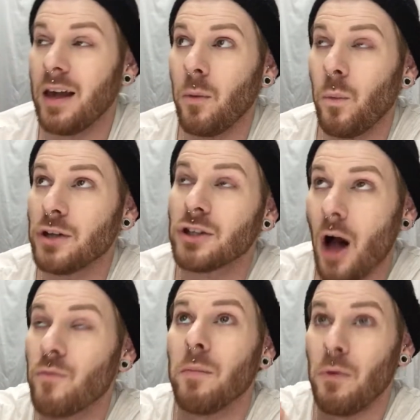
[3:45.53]
which
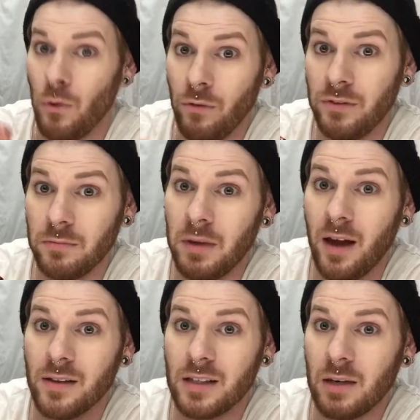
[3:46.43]
got removed
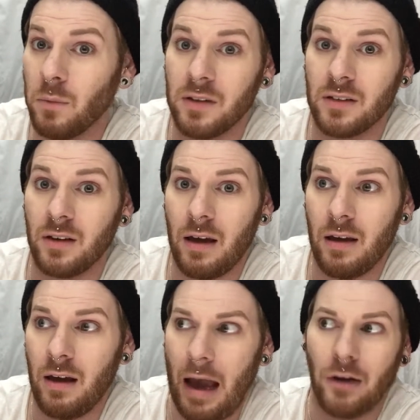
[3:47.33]
because it wasn't
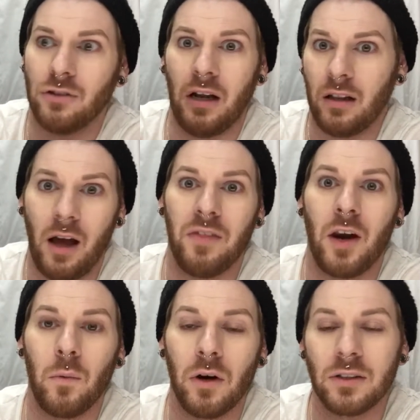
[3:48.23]
actually a client that
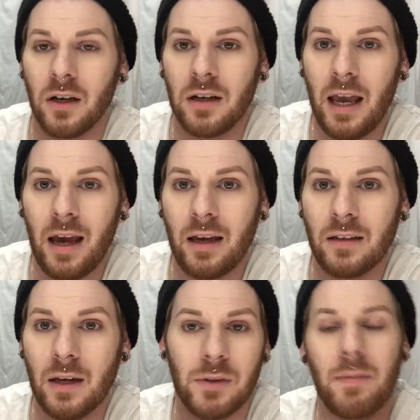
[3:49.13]
I worked on,
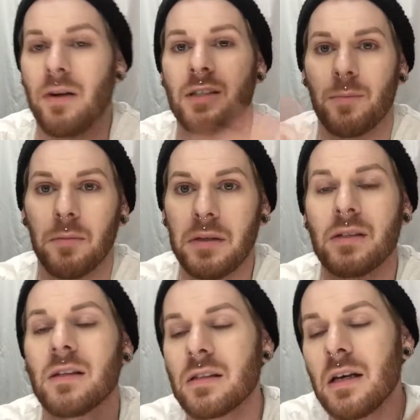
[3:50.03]
and it was about a separate
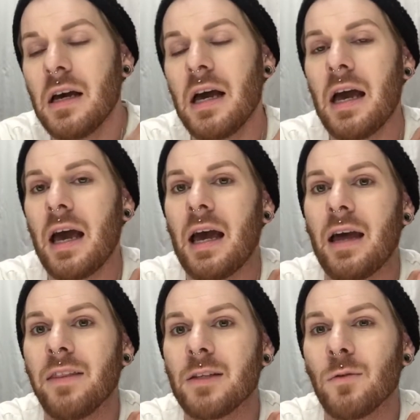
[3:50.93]
business.
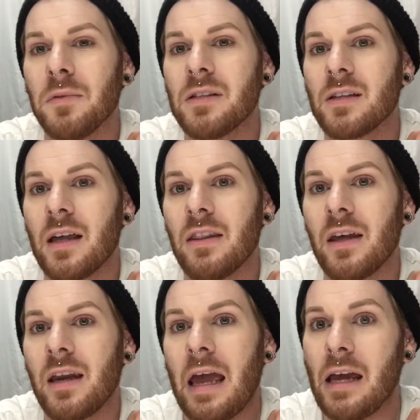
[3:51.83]
And this woman said
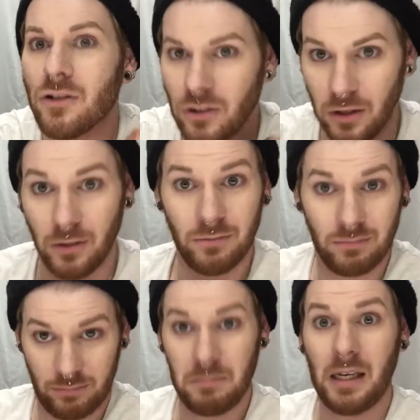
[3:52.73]
that Angelo,
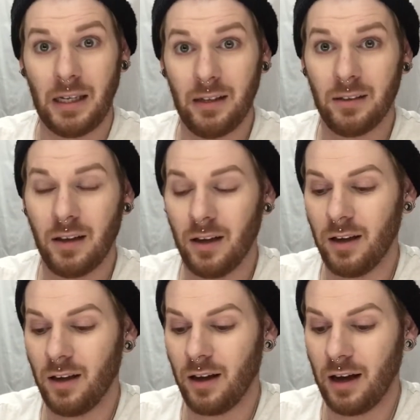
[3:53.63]
me,
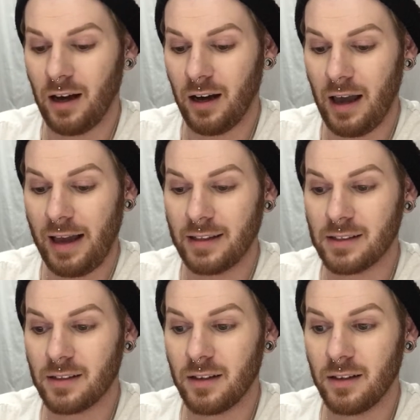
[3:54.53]

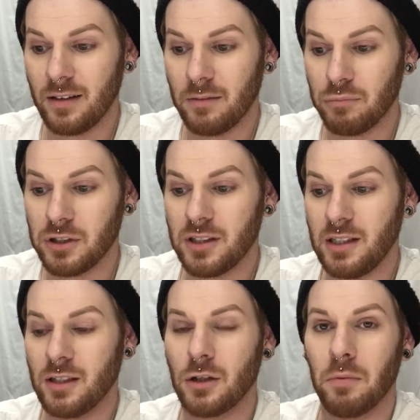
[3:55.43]
has
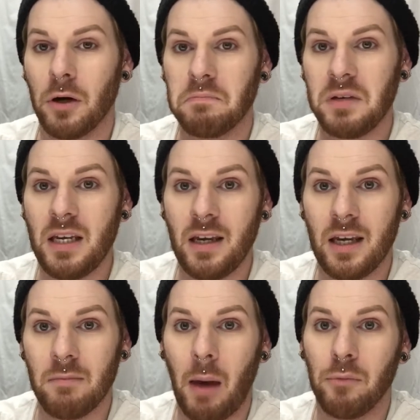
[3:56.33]
proceeded to put pink
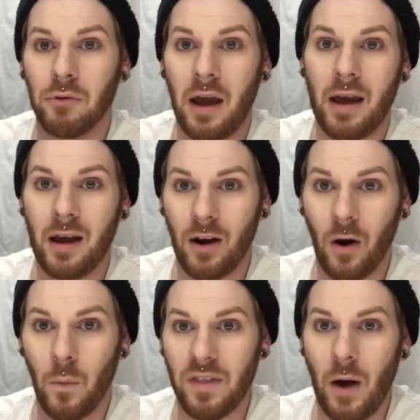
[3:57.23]
in my brunette
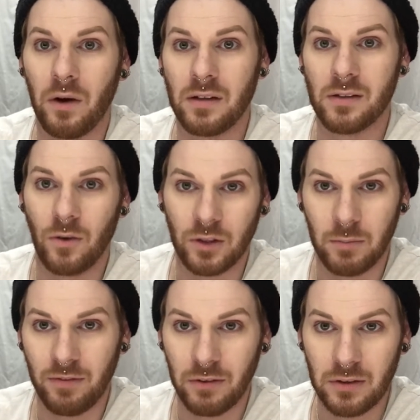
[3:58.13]
hair without consulting
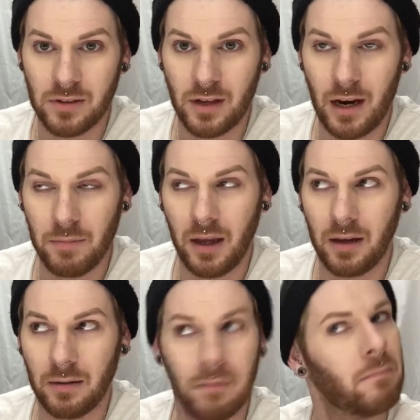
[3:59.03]
me first. And I'm like,